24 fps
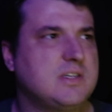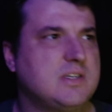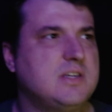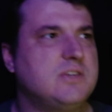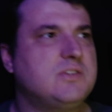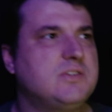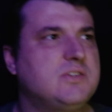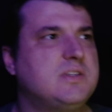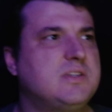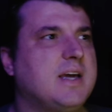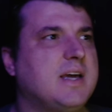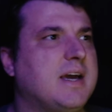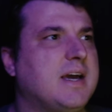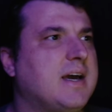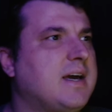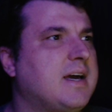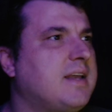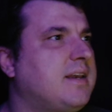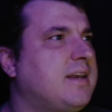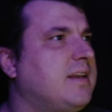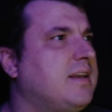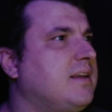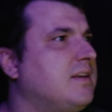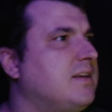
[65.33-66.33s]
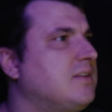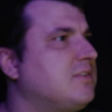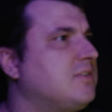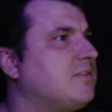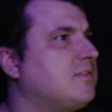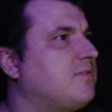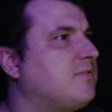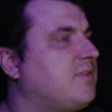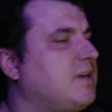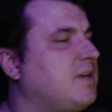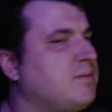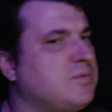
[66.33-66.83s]
His dad is a
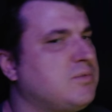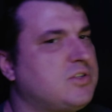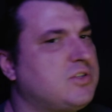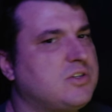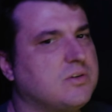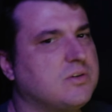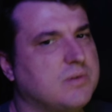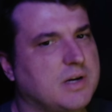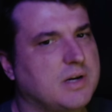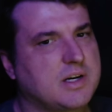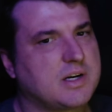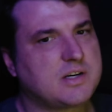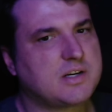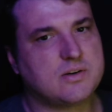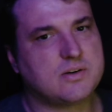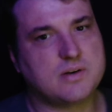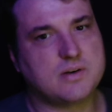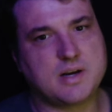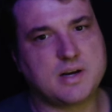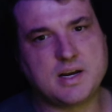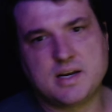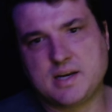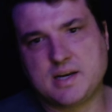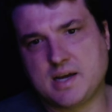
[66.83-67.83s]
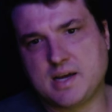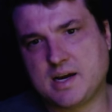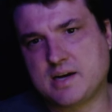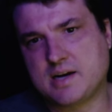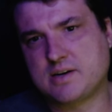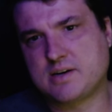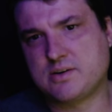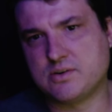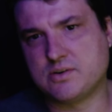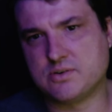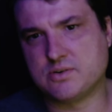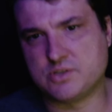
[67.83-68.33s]
famous director and
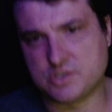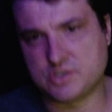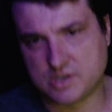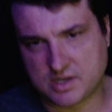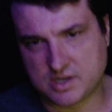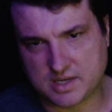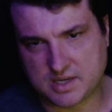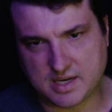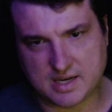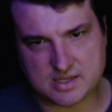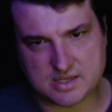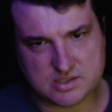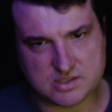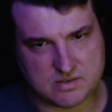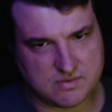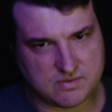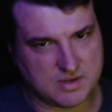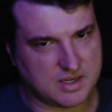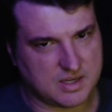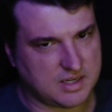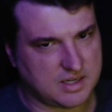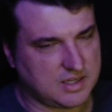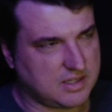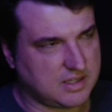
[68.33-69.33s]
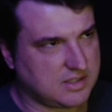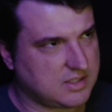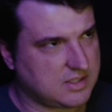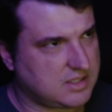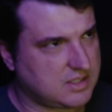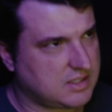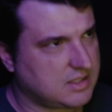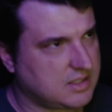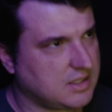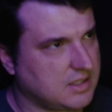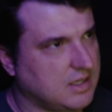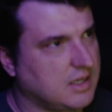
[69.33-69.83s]
actor, John
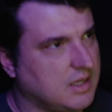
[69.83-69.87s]
Cassavetes.